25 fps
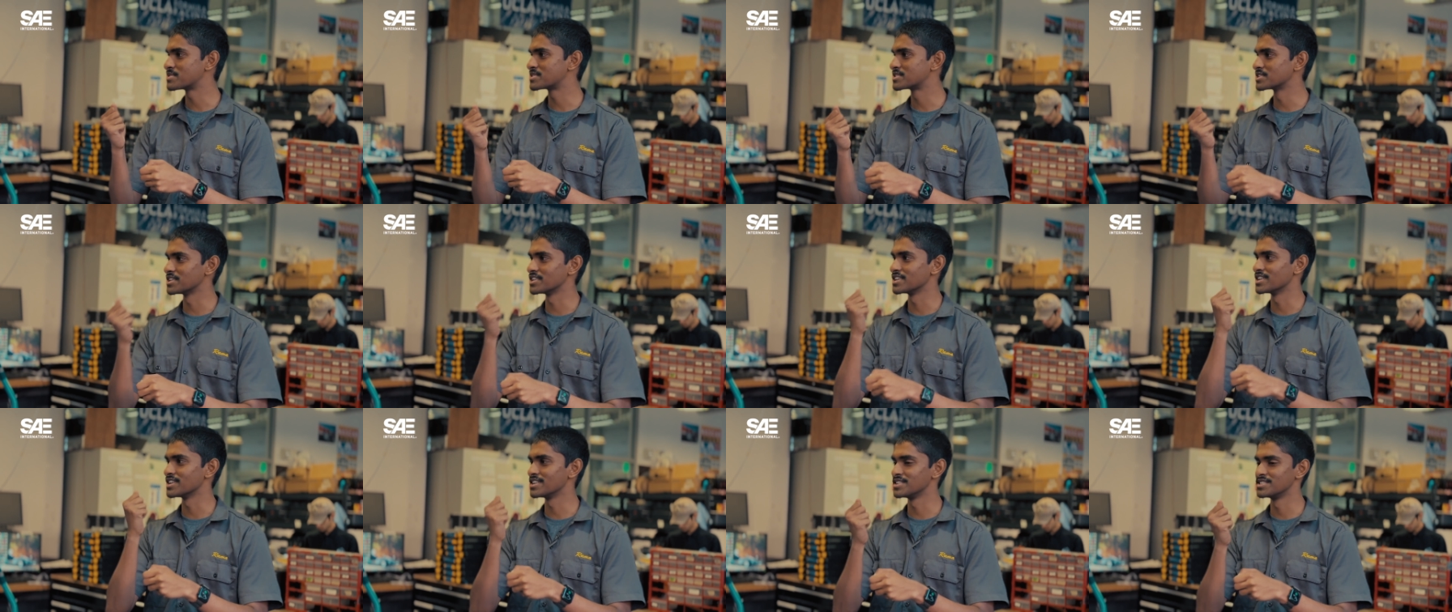
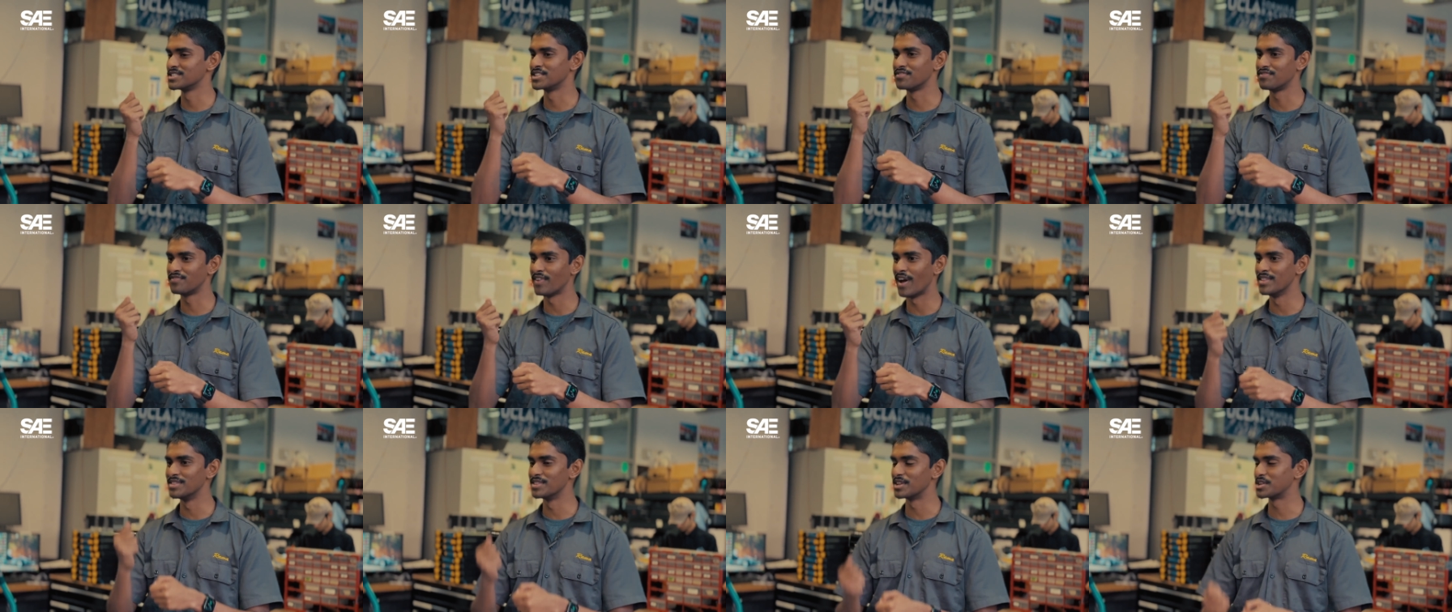to
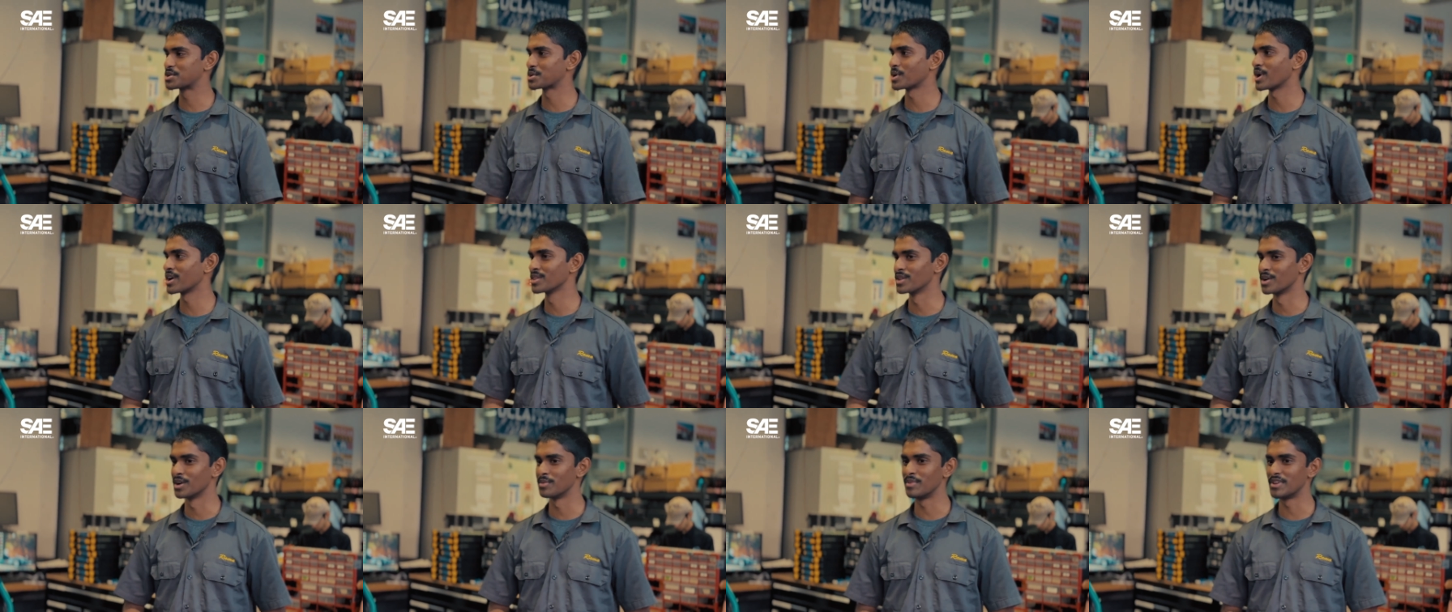defend the
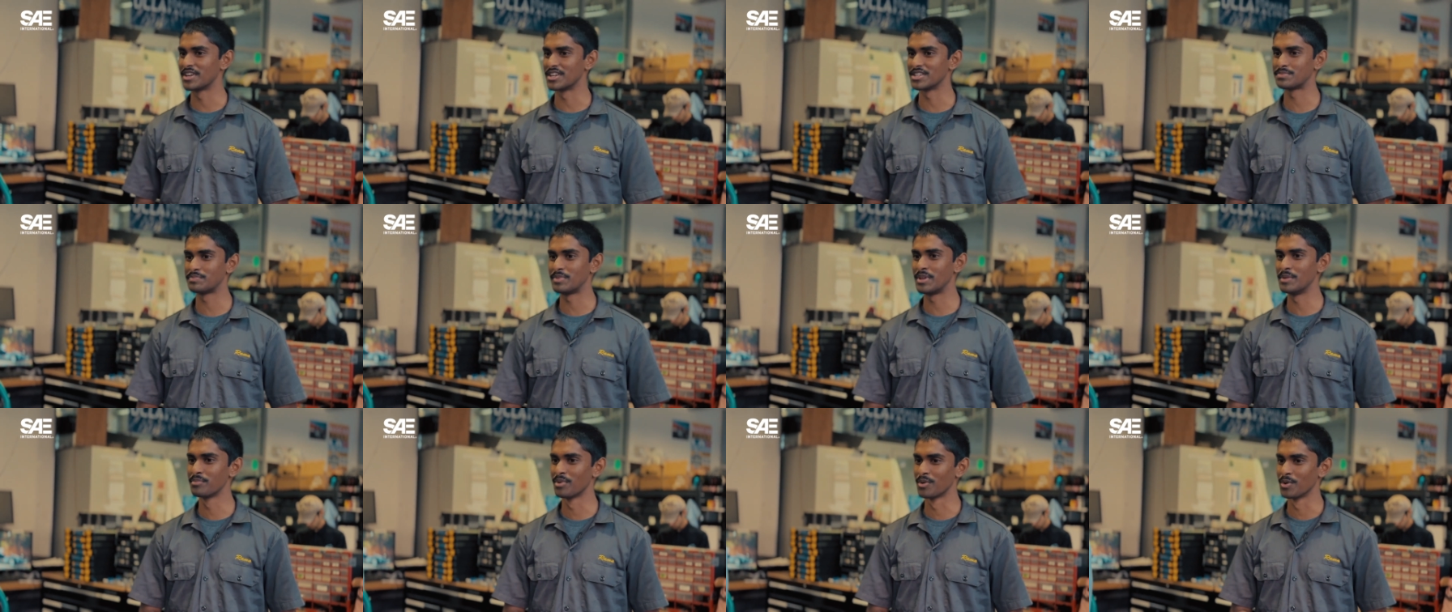trailer because
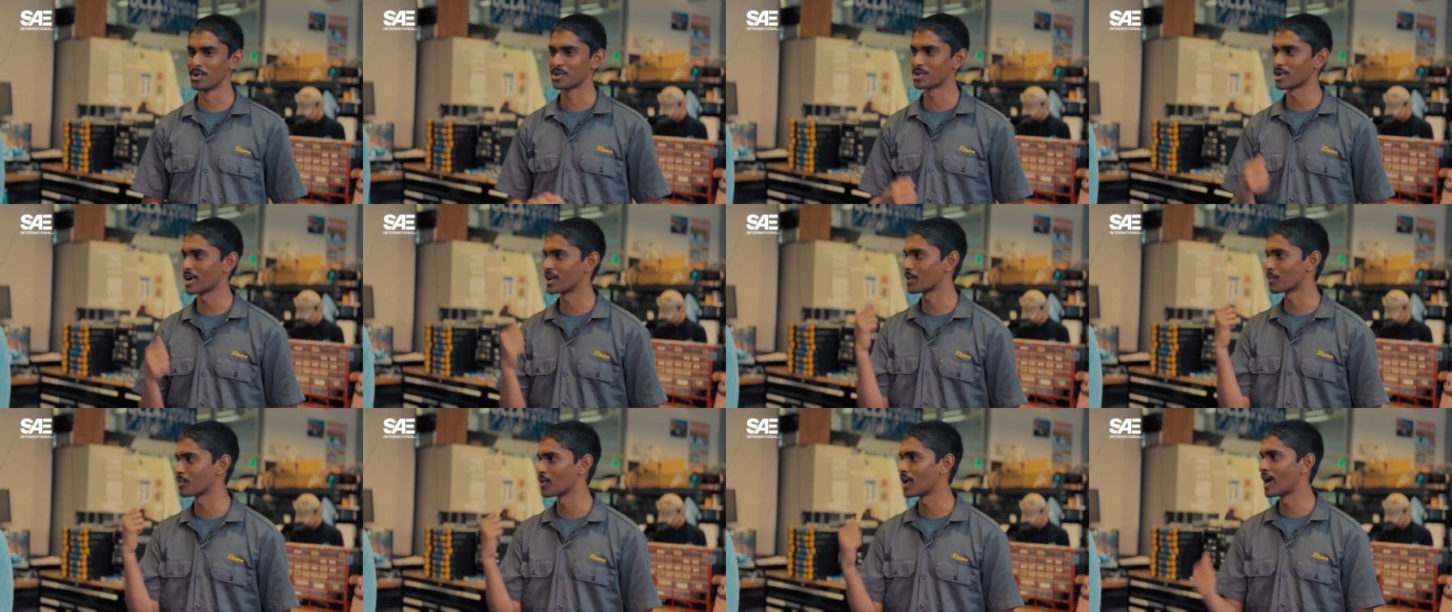people were
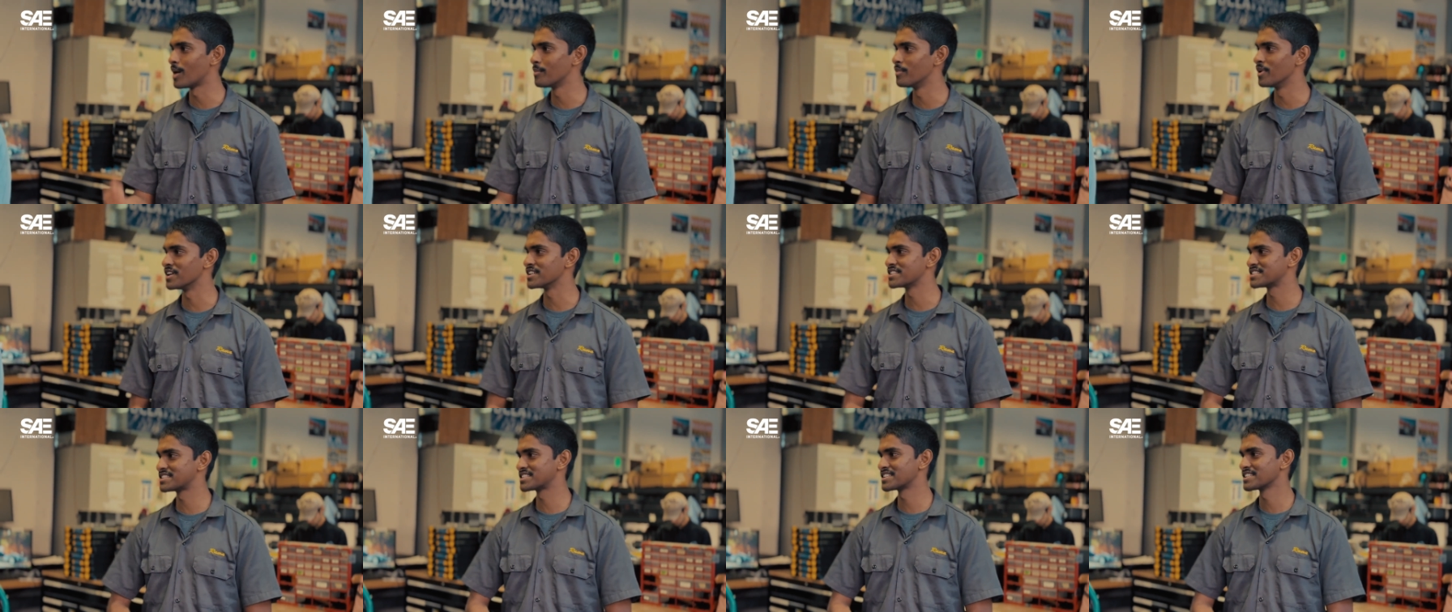trying to rob
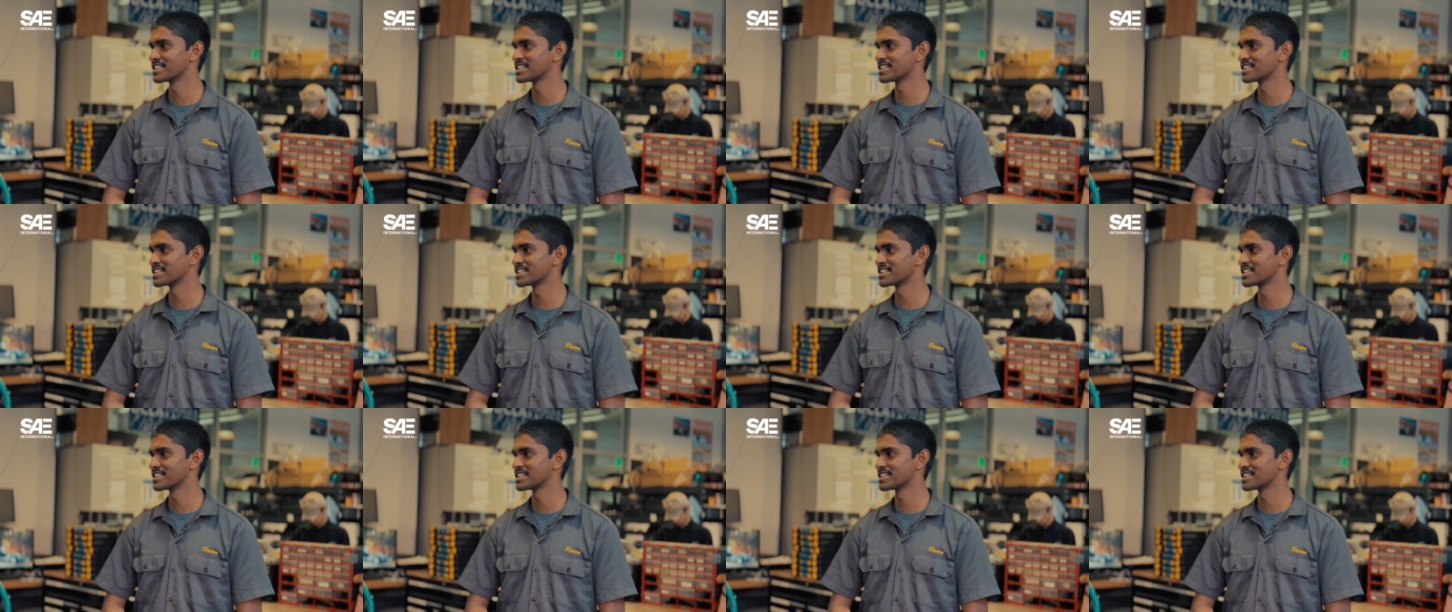us.